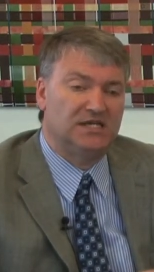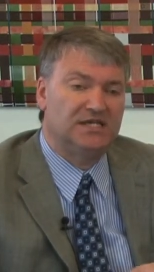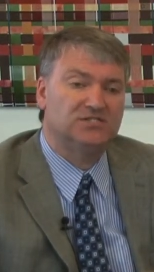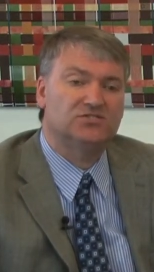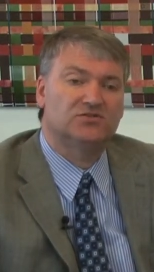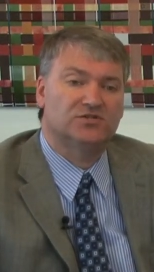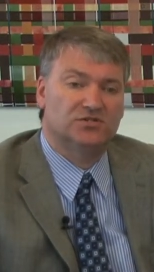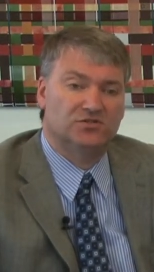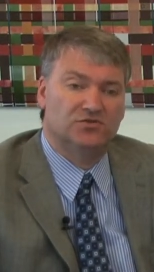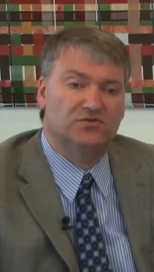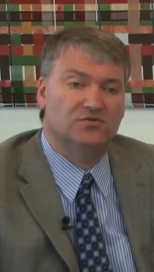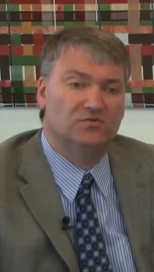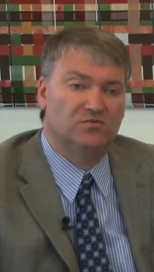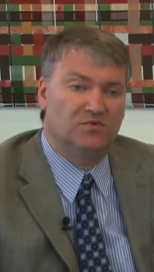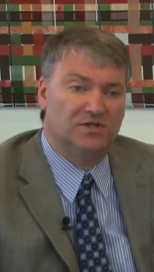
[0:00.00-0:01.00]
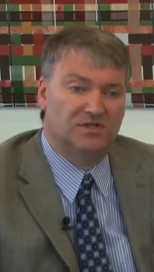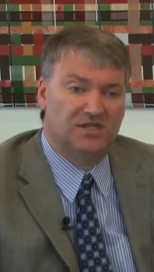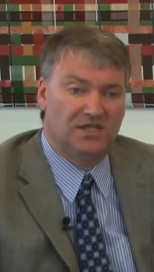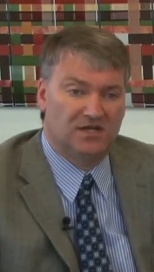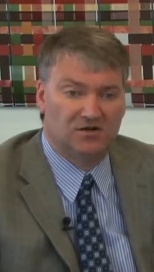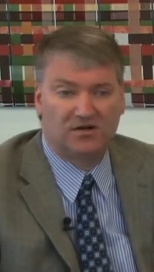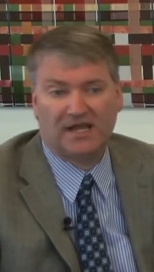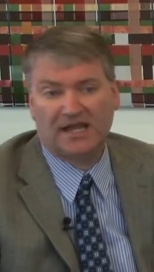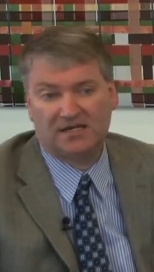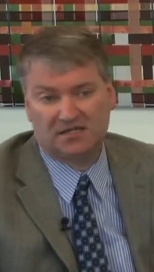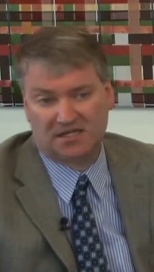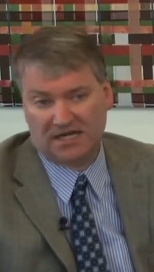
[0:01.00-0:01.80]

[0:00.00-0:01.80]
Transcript: easier to do with the internet